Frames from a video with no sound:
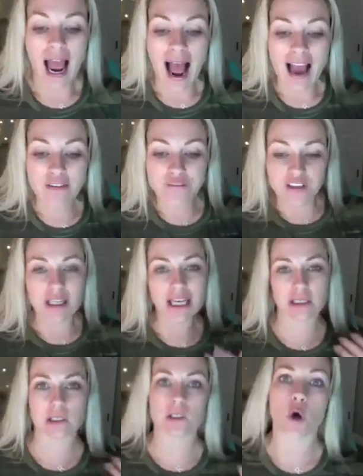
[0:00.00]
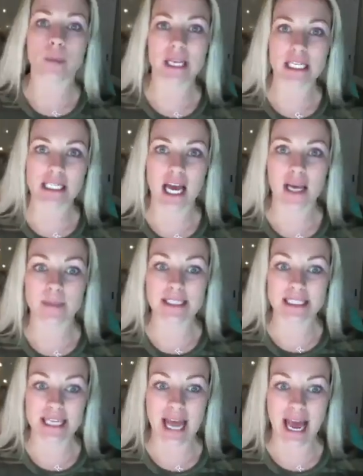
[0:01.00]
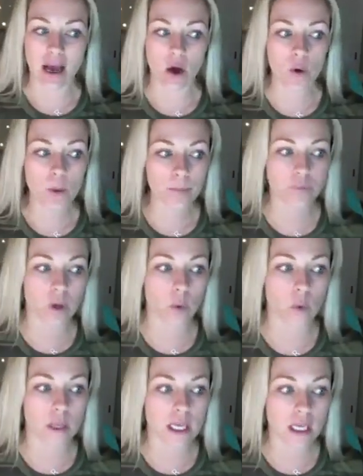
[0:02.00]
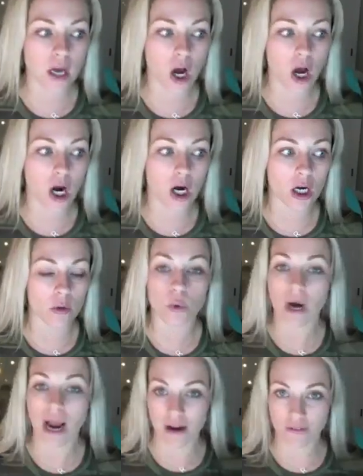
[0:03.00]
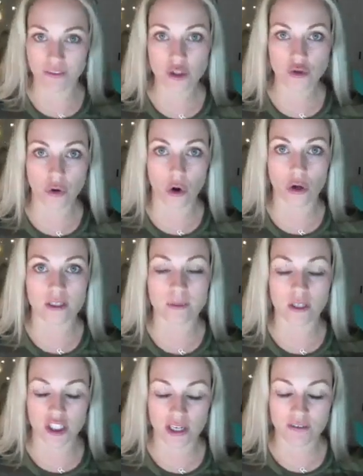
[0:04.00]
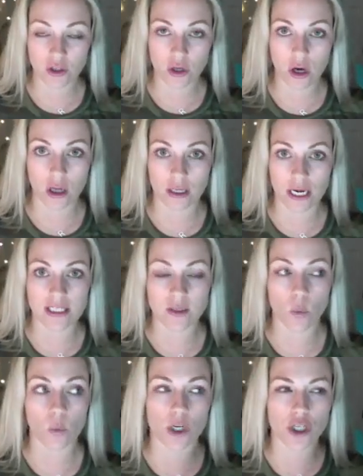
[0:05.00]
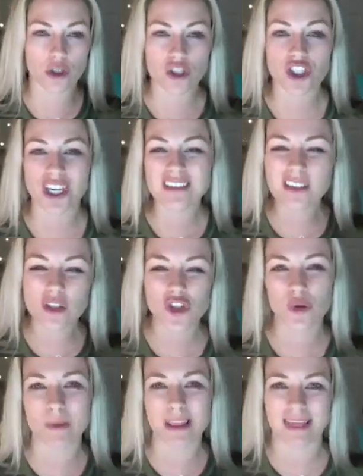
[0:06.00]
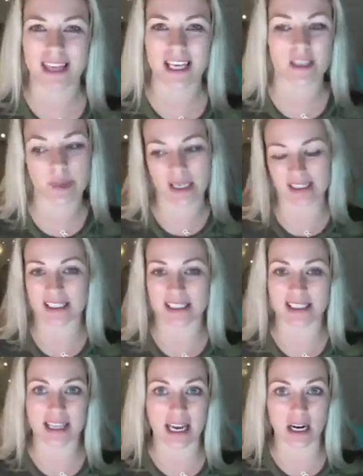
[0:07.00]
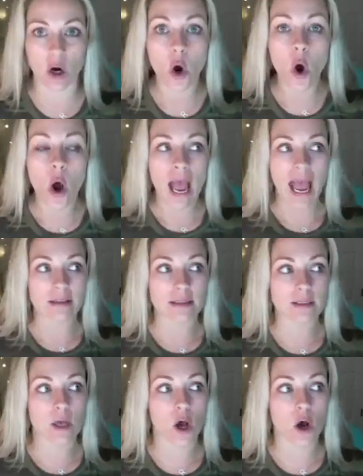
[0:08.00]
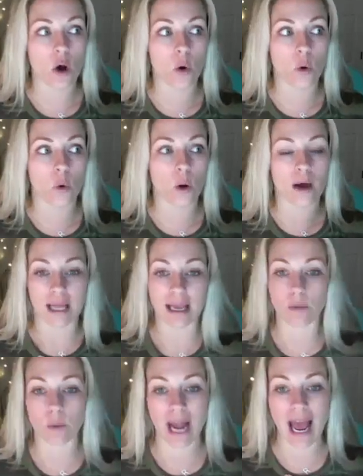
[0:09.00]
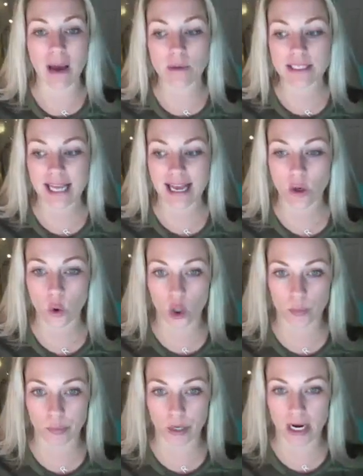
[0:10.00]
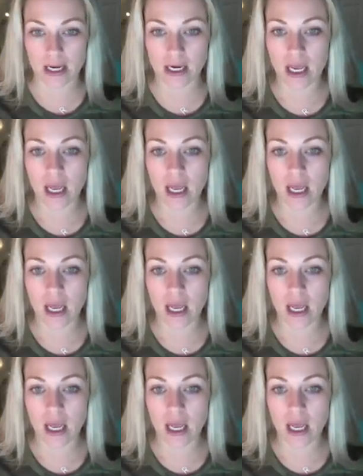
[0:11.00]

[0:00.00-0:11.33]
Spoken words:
I feel like so many times now, we're out of control, especially after the holidays, where you're just consuming things because it's there. And so when I was at corporate,